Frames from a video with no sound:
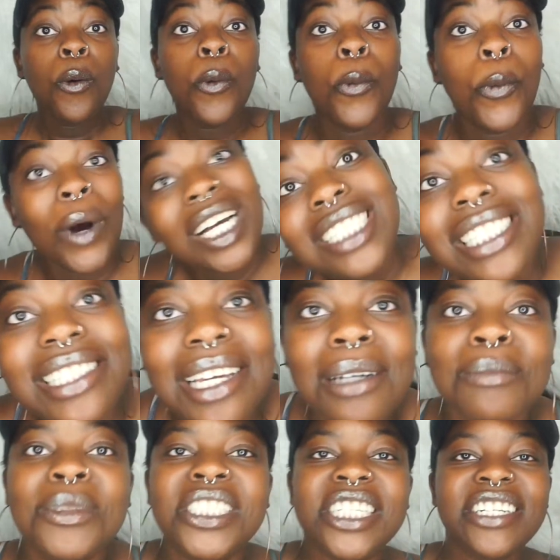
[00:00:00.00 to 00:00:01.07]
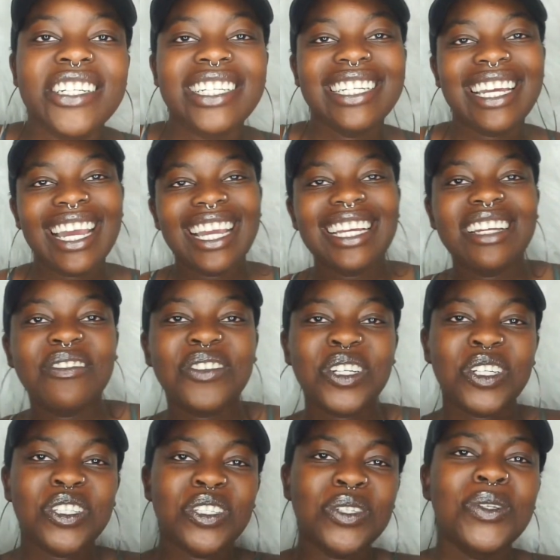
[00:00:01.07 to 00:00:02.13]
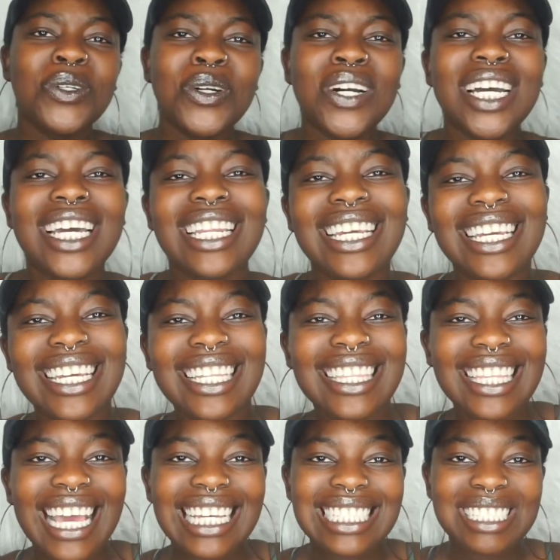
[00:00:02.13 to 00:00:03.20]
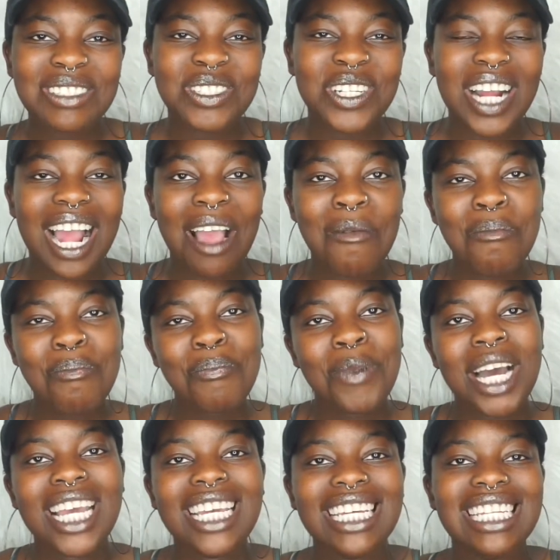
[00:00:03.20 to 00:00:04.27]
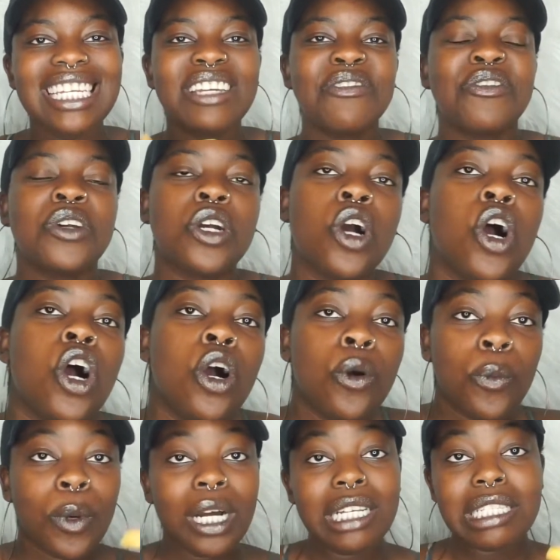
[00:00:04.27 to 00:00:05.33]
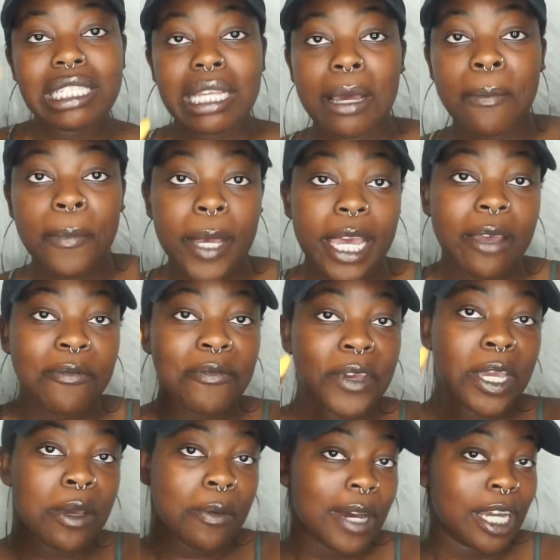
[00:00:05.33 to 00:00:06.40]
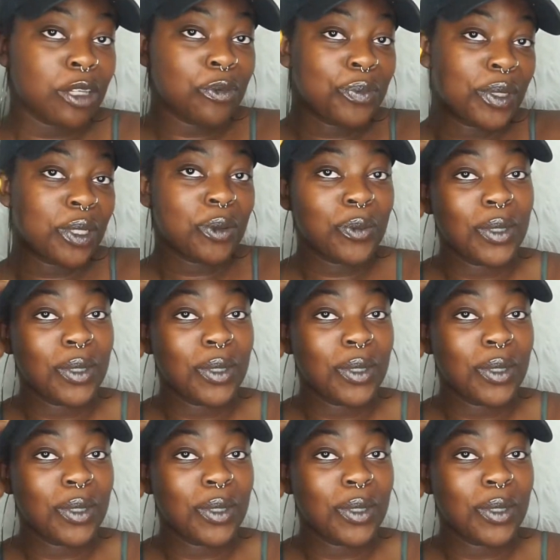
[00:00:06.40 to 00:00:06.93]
What's up, Jerry gang? If you're new, go ahead and hit that subscribe button. If you're old, what's up, Pay fam? How you been?